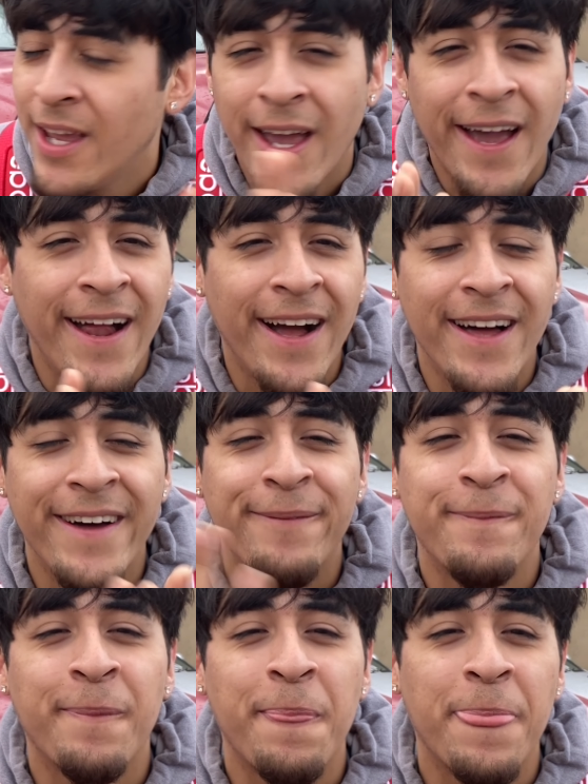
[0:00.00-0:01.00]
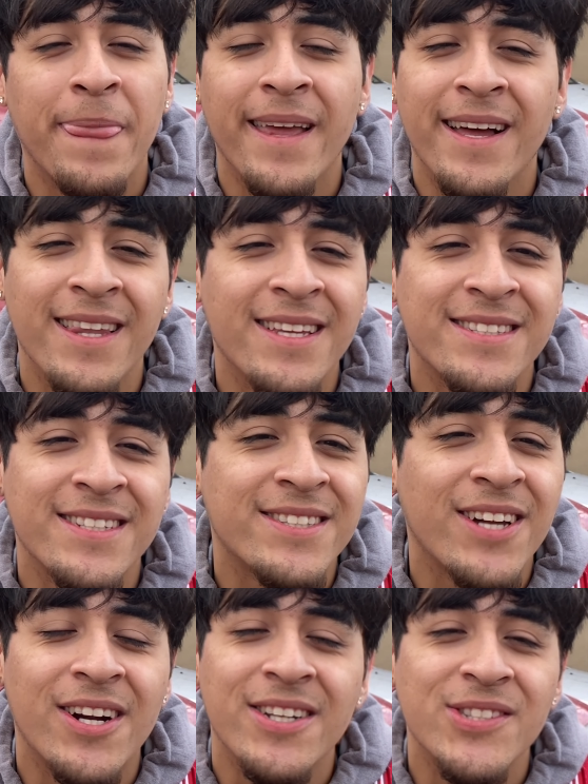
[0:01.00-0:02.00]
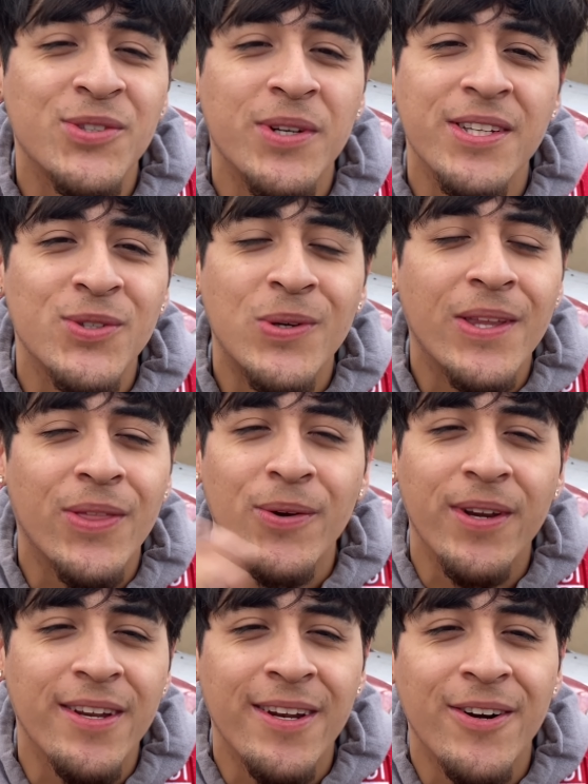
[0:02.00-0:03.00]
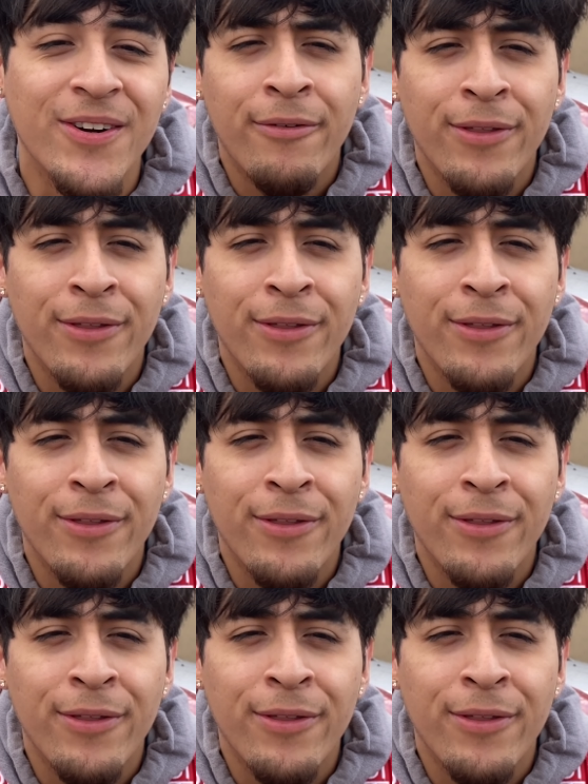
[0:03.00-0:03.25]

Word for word: Uh, let's get started in 2023, you know.